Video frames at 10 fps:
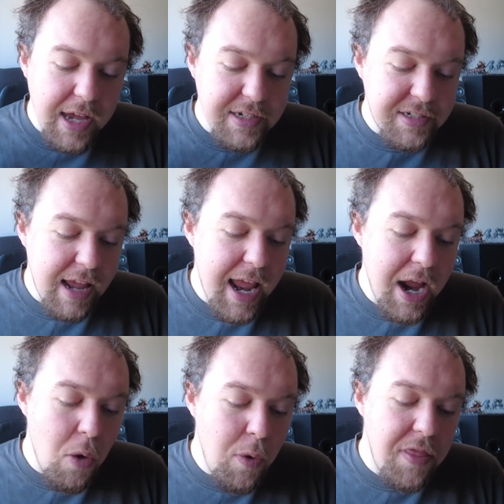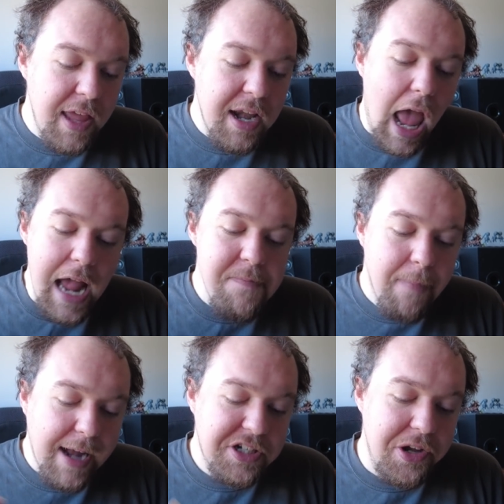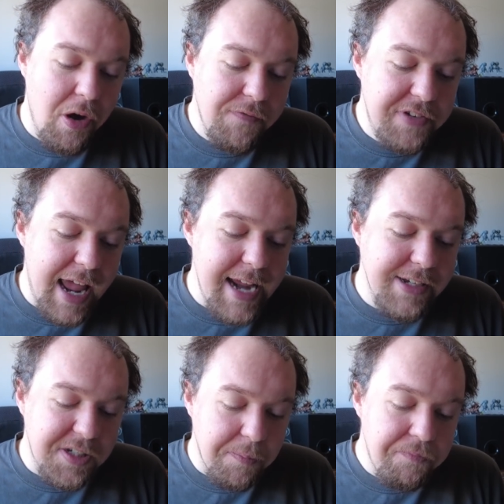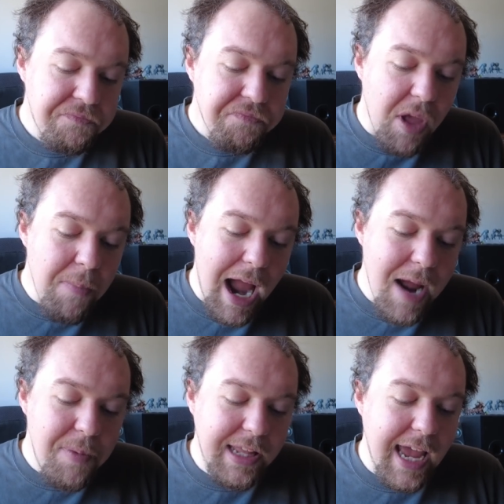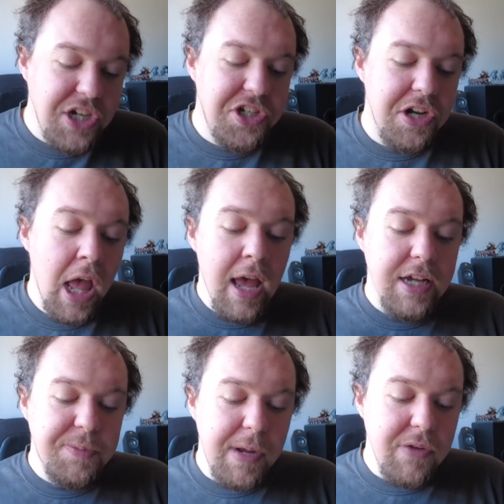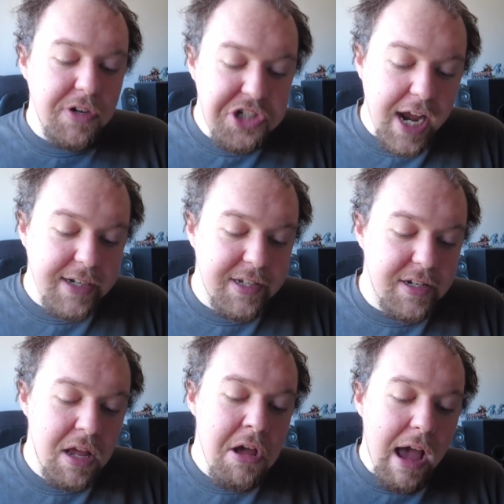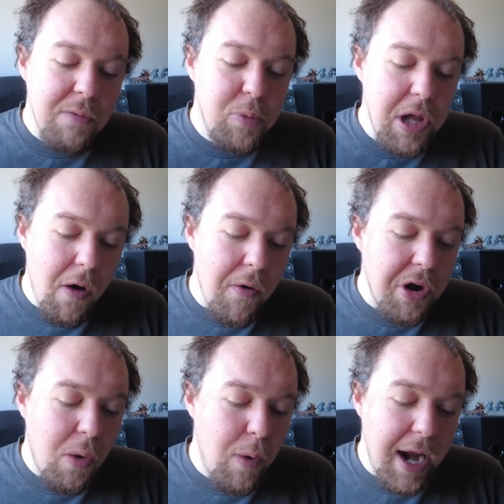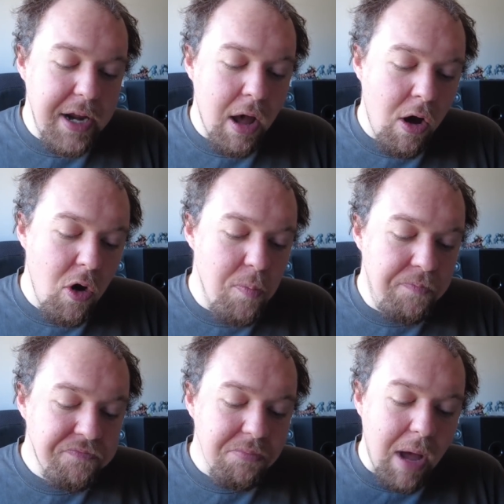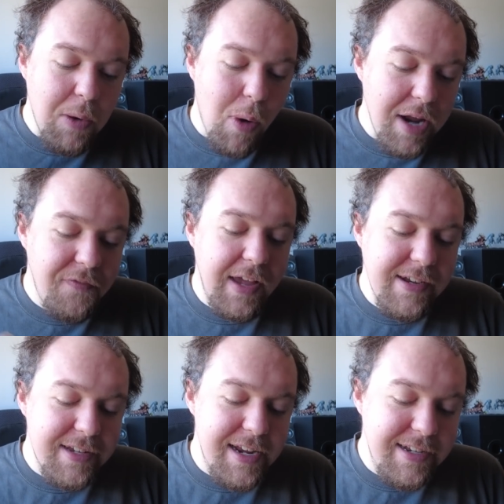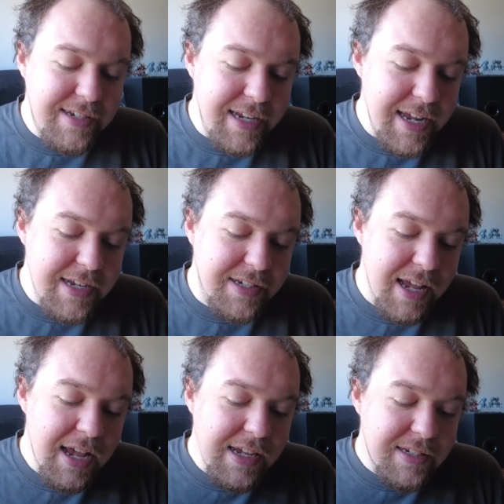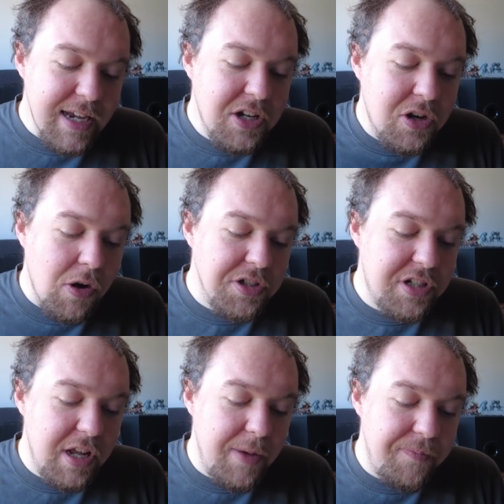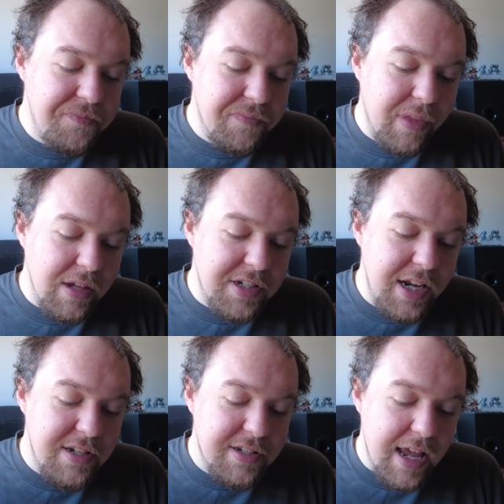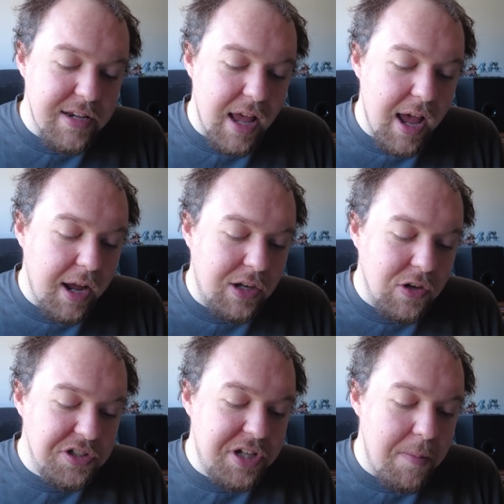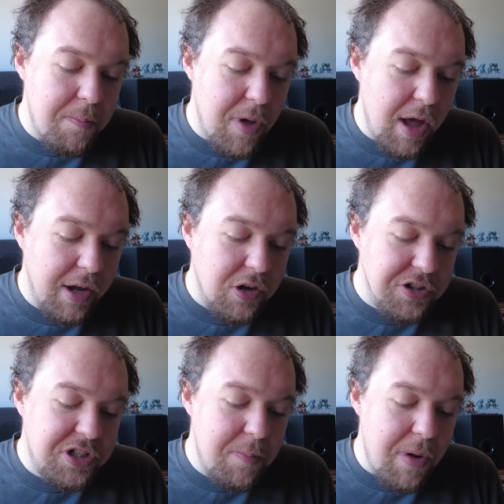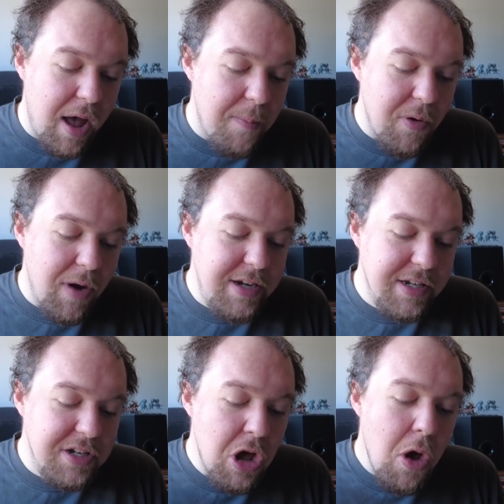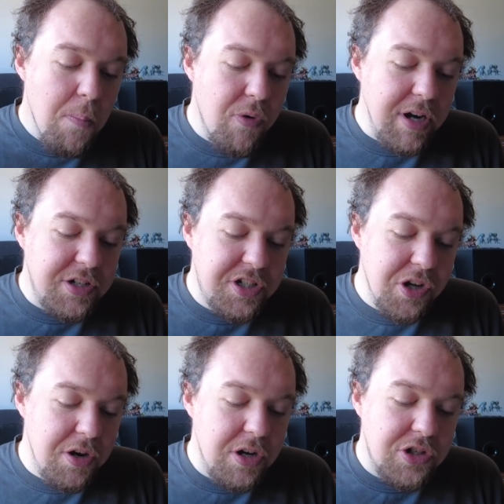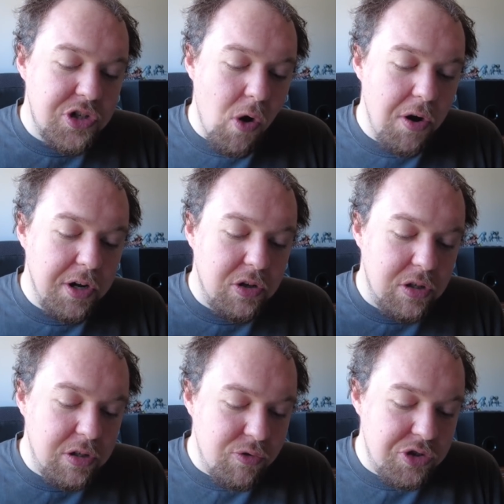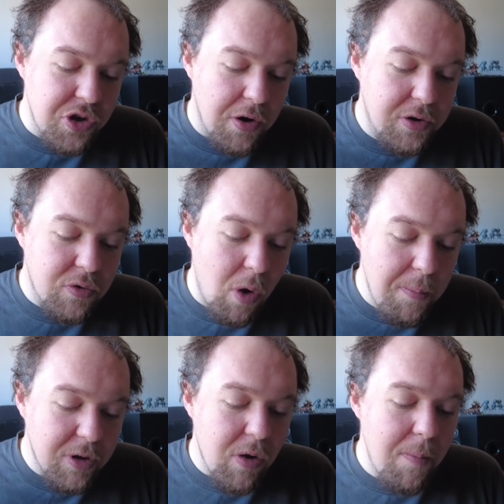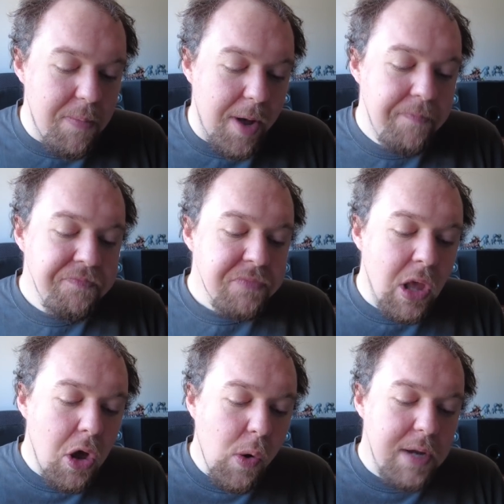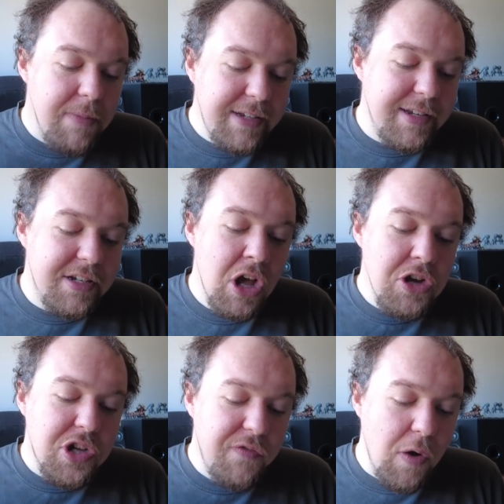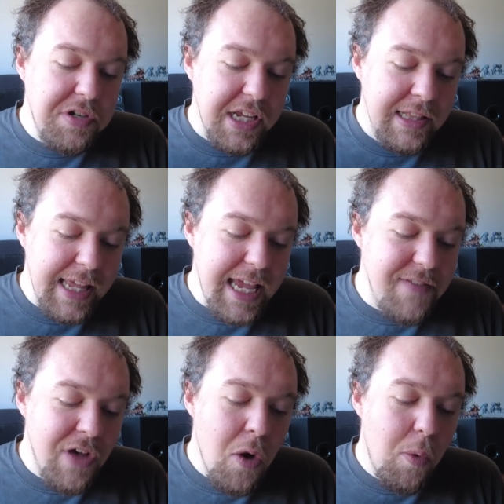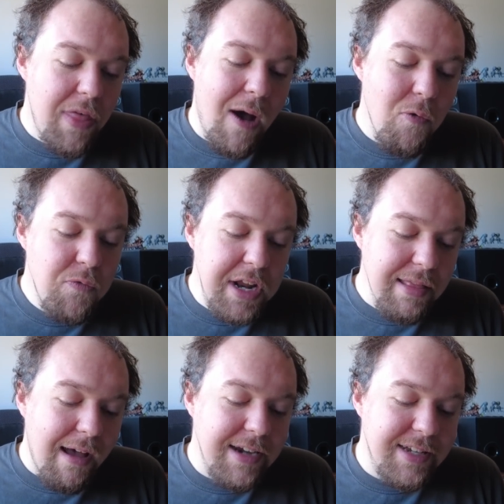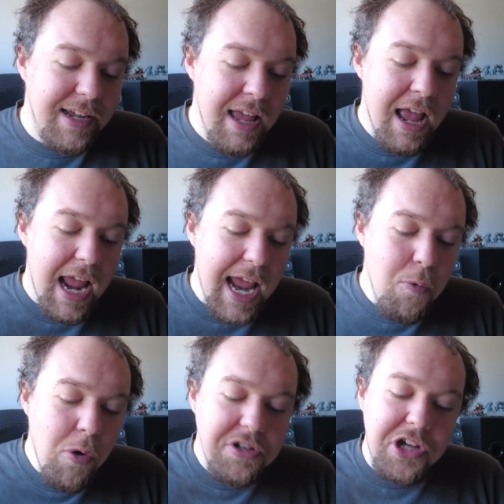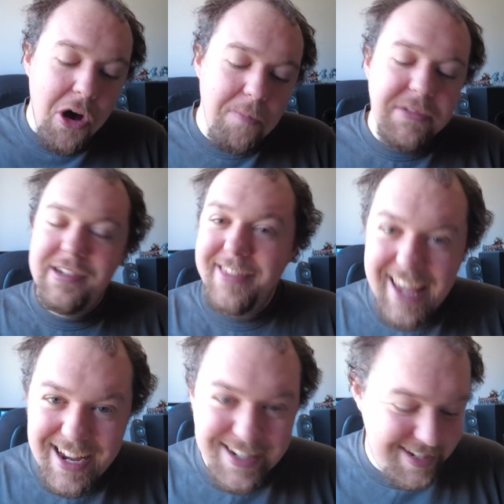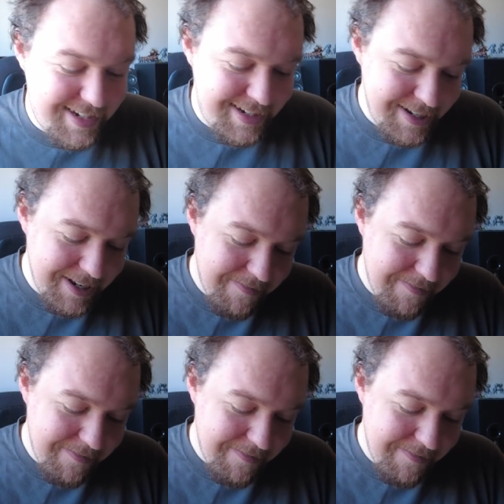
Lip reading: saying within a matter of days. My application has been rejected and we are on our way home. My wife is in tears, said Costa, said, said Costa, Costa berated Brit son Sean Cromber, who admitted to voting leave without realizing it would come to this.